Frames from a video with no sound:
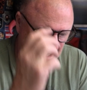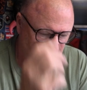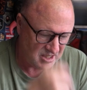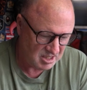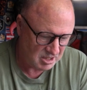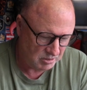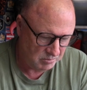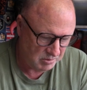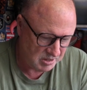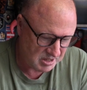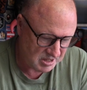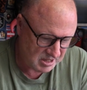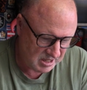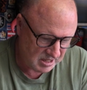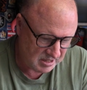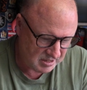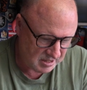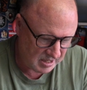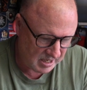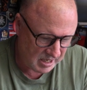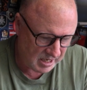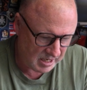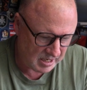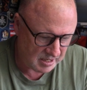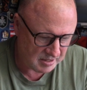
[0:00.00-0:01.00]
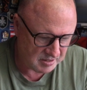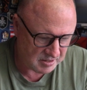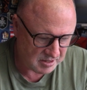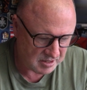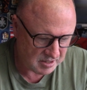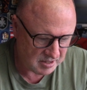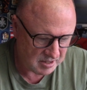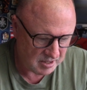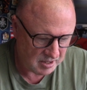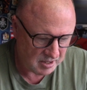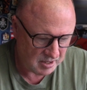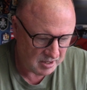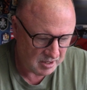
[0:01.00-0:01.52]
so it says it has
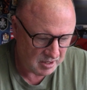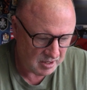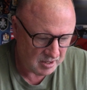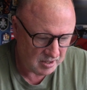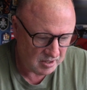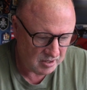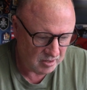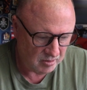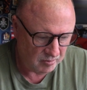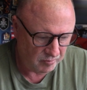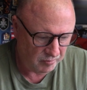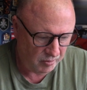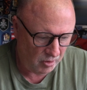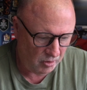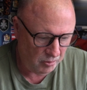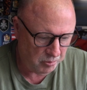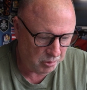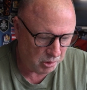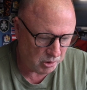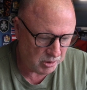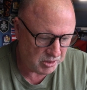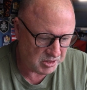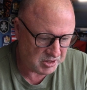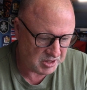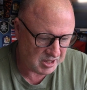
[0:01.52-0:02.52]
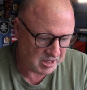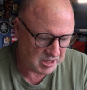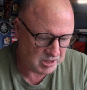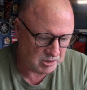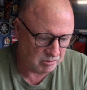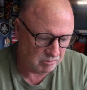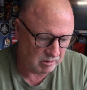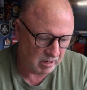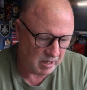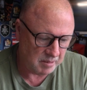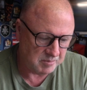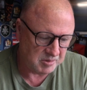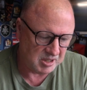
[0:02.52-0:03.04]
5.6
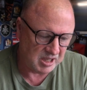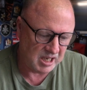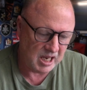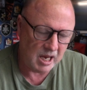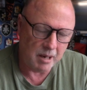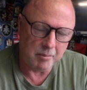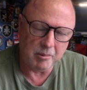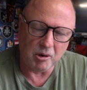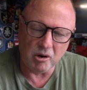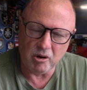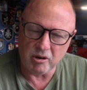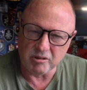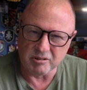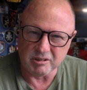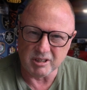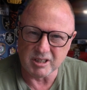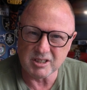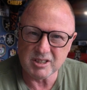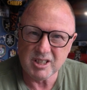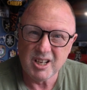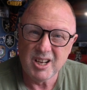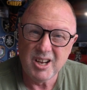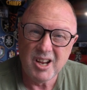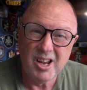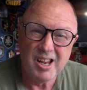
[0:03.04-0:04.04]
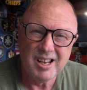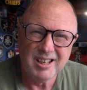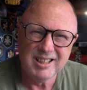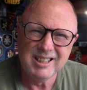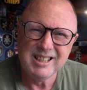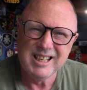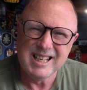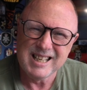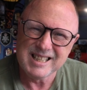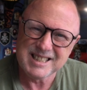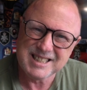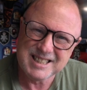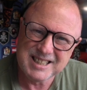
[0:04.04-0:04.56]
grams of carbohydrates.
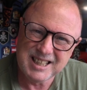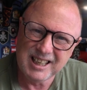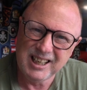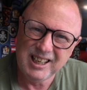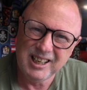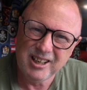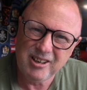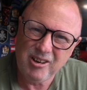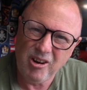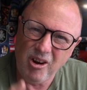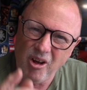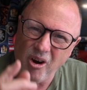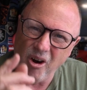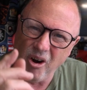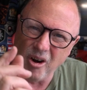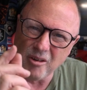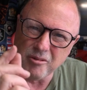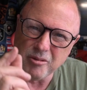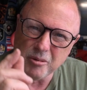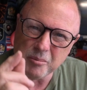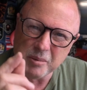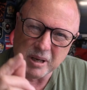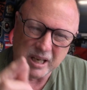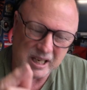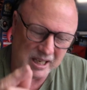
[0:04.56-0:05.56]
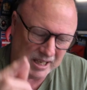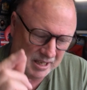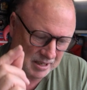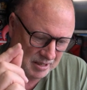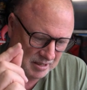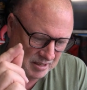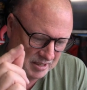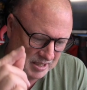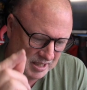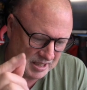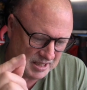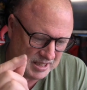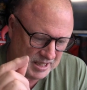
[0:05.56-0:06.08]
Still a little high for me.
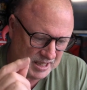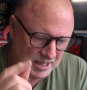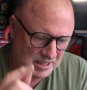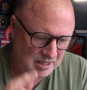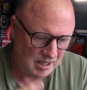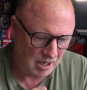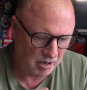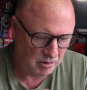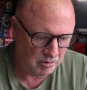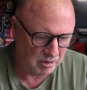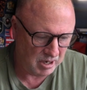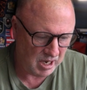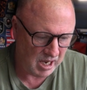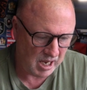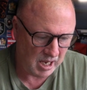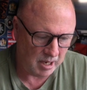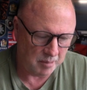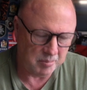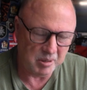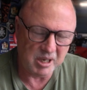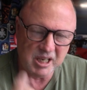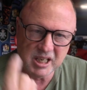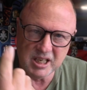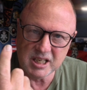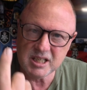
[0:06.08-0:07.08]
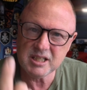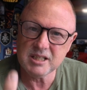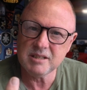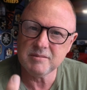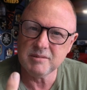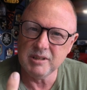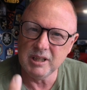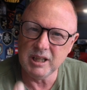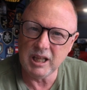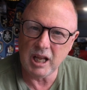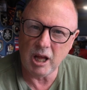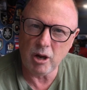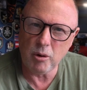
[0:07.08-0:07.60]
It says low carb. It is
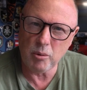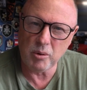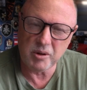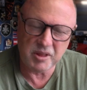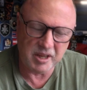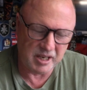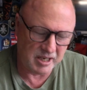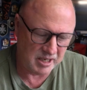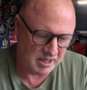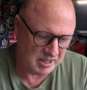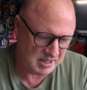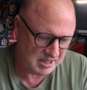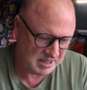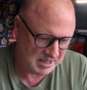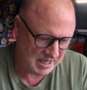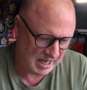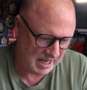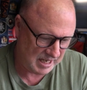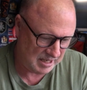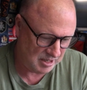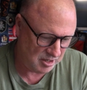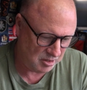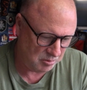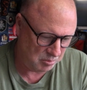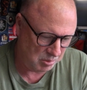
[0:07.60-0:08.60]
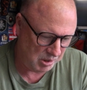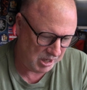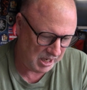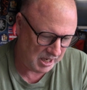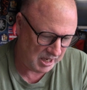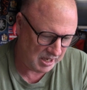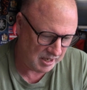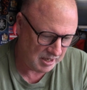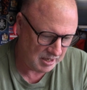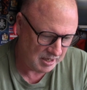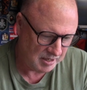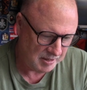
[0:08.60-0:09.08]
lower than a standard beer.